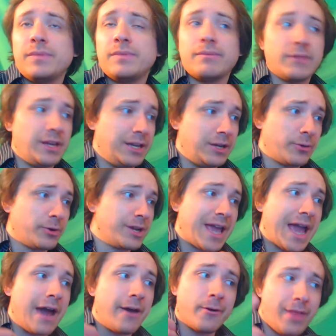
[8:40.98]
in order to
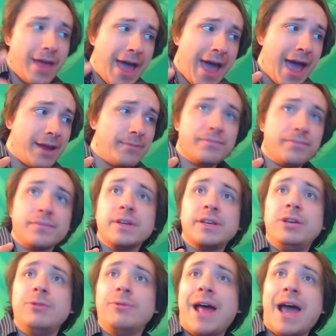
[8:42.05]
counter that,
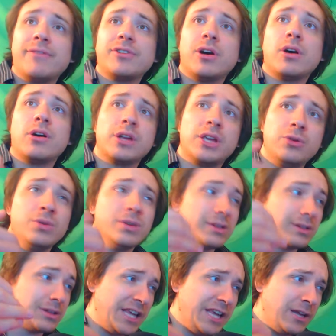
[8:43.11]
you would have to argue
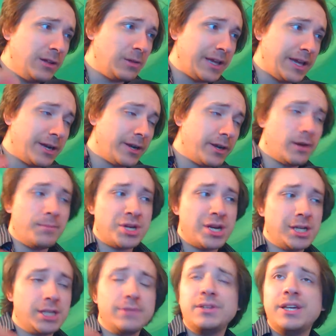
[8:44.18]
legally, in an
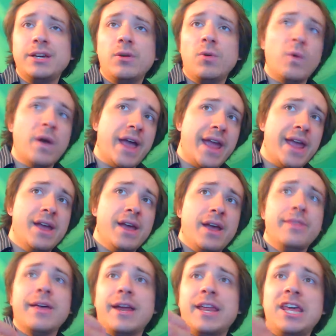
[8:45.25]
objective legal way,
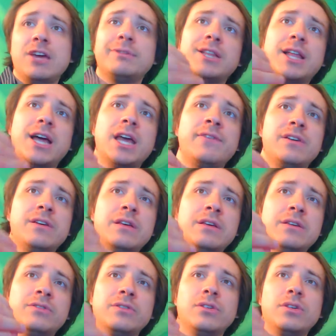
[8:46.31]
that human life
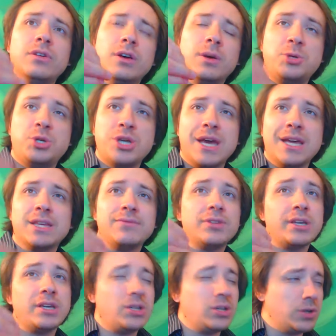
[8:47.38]
is
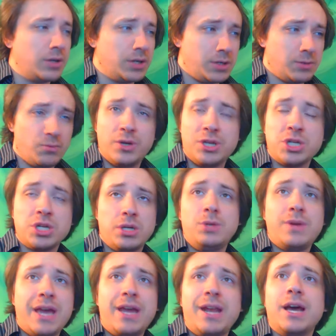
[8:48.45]
objectively good, which you
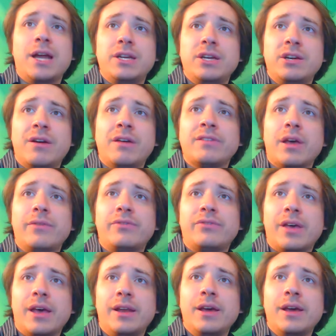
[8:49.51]
cannot do, as I've
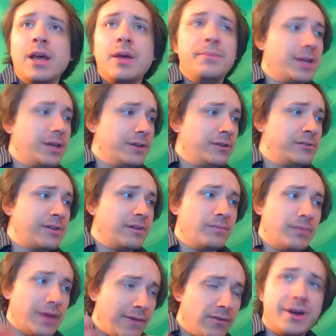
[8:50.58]
said, because
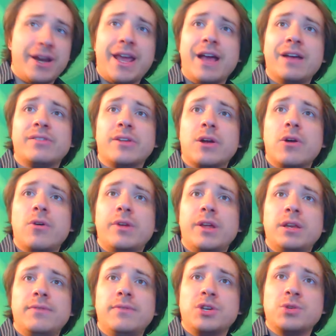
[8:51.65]
everybody has their own
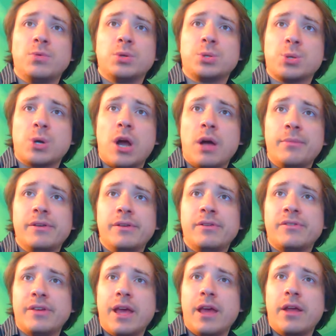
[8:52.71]
individual traumas
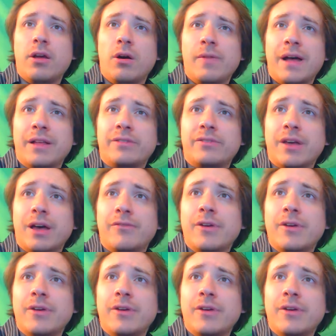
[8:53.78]
and all that stuff.